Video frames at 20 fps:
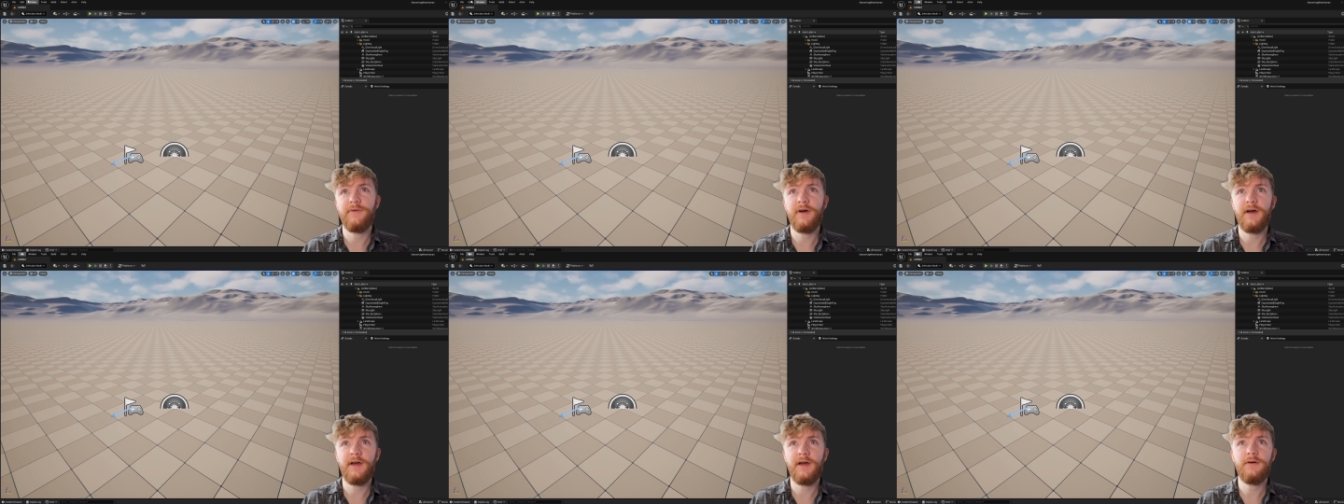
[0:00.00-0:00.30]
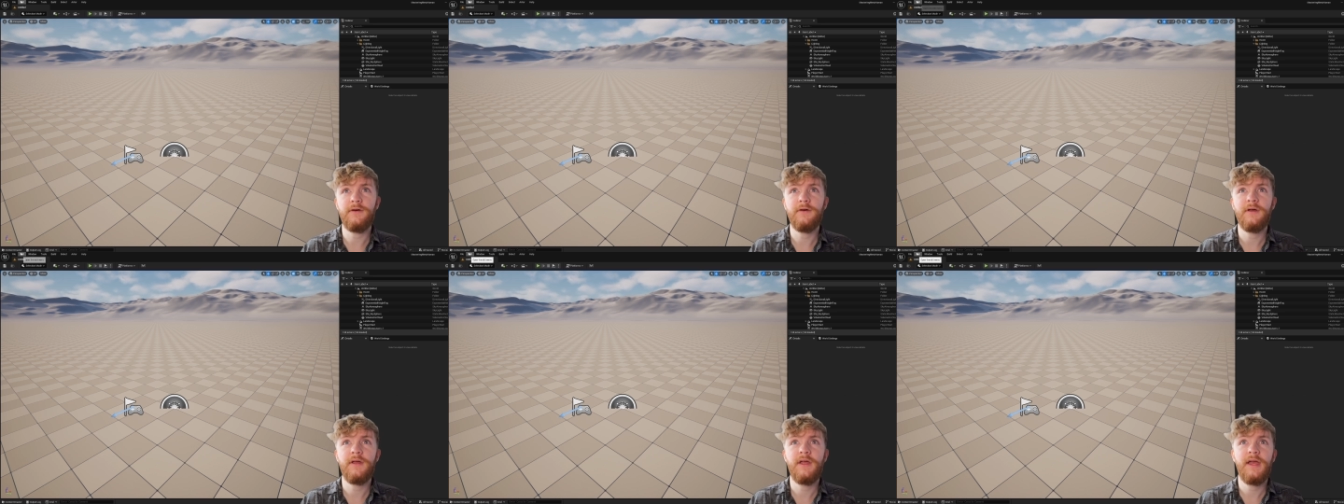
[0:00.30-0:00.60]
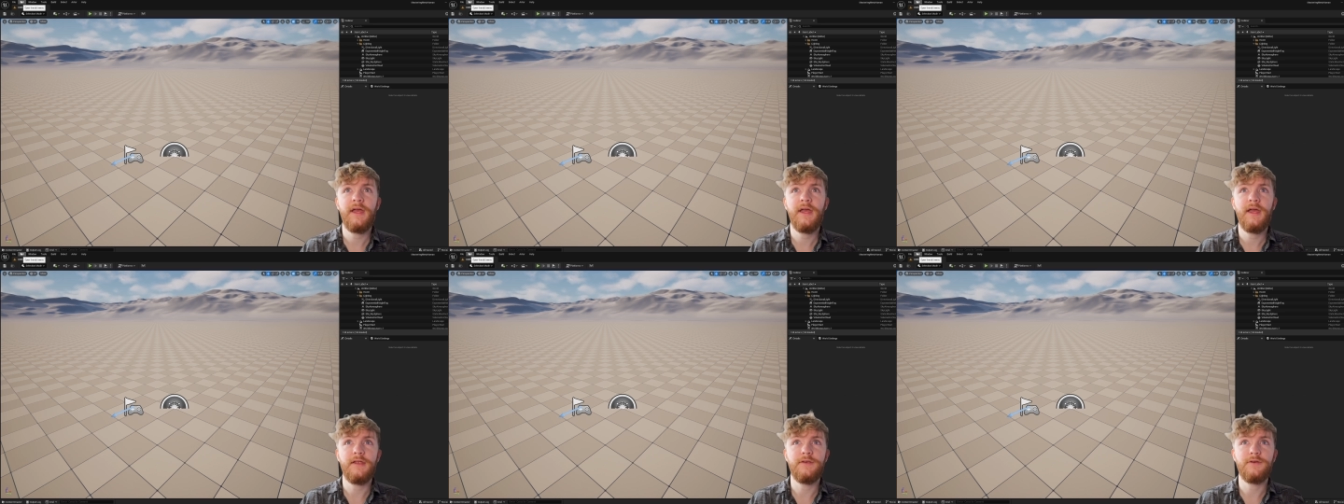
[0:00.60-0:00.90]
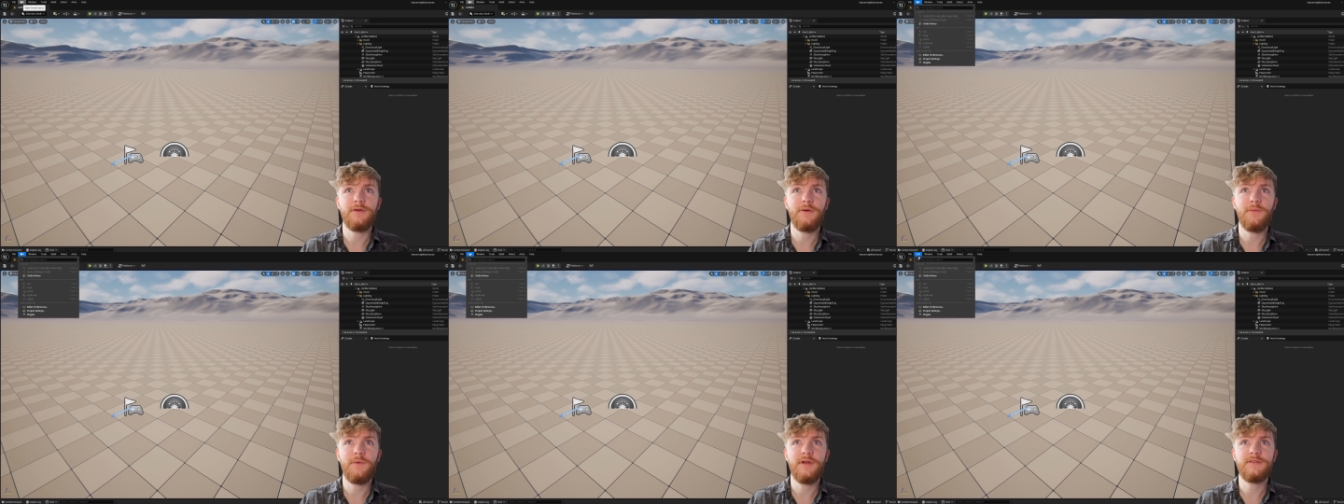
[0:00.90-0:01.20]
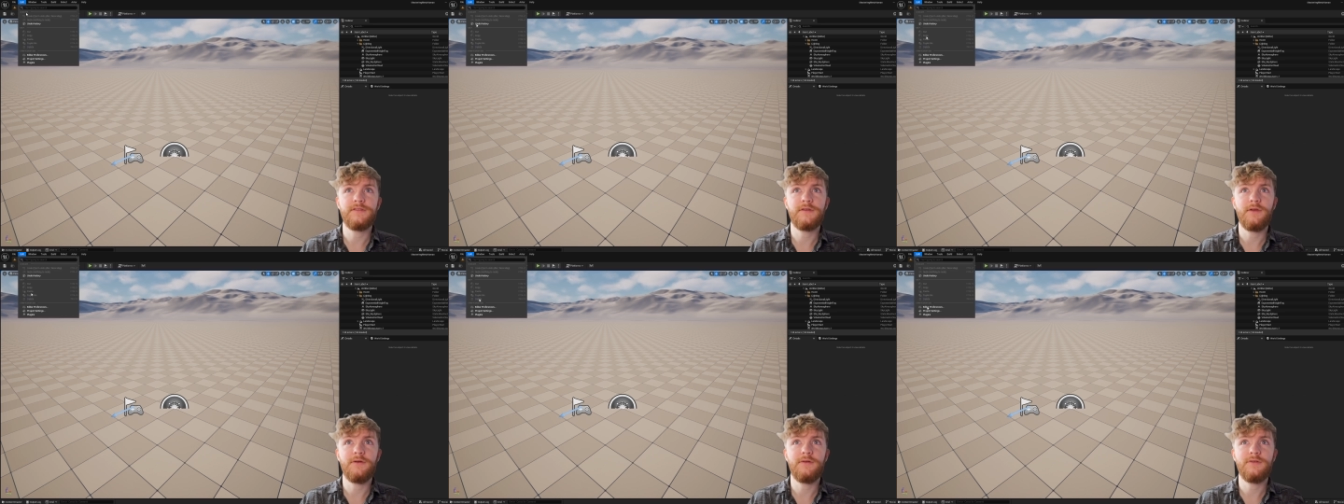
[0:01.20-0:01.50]
file and you're going to want
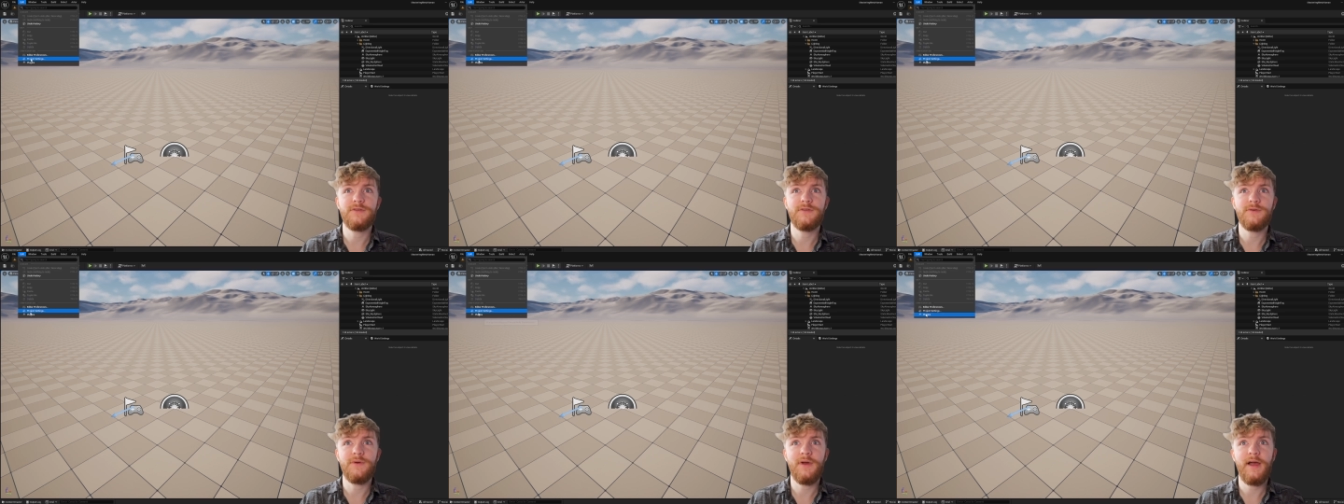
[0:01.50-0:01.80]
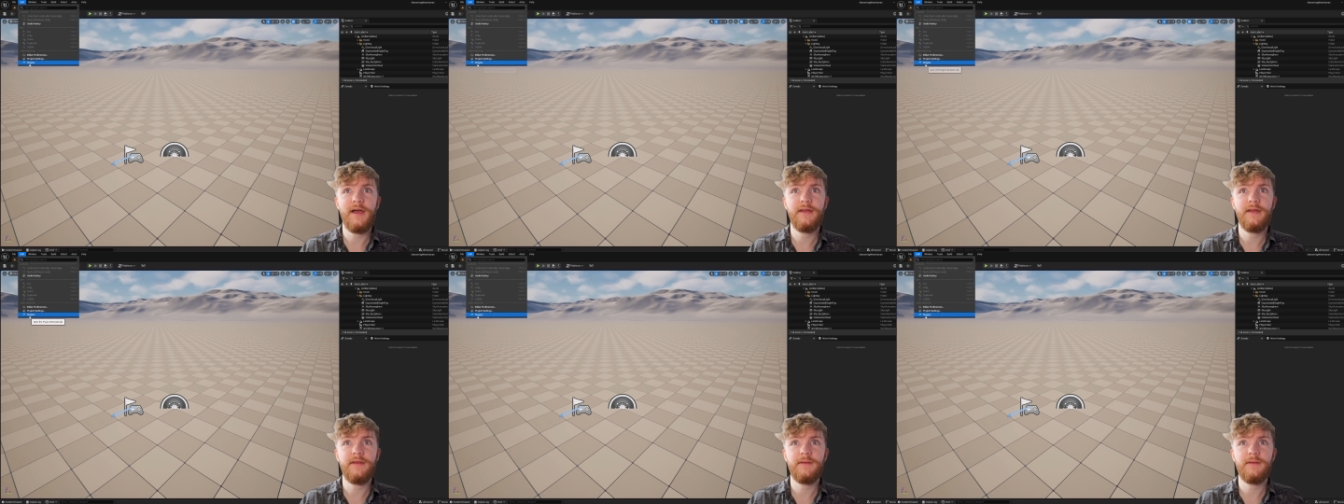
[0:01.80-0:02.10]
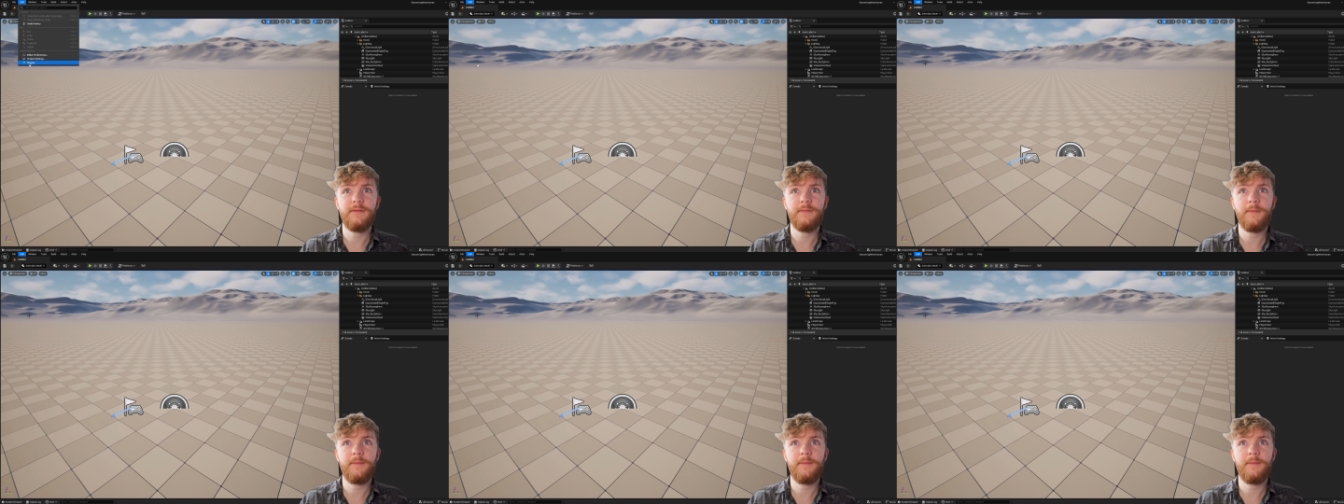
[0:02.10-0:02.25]
to go to Edit,